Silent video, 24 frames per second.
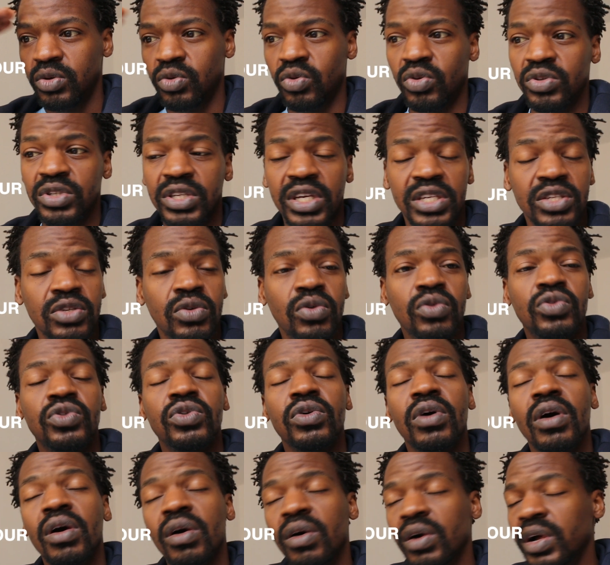don't just go
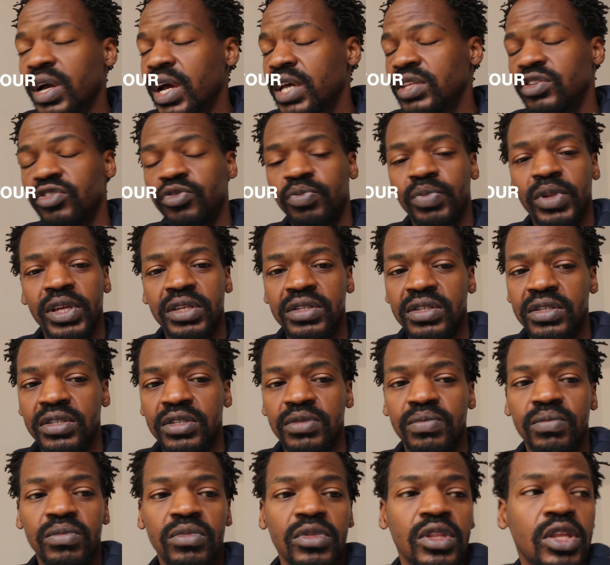to all kinds of places.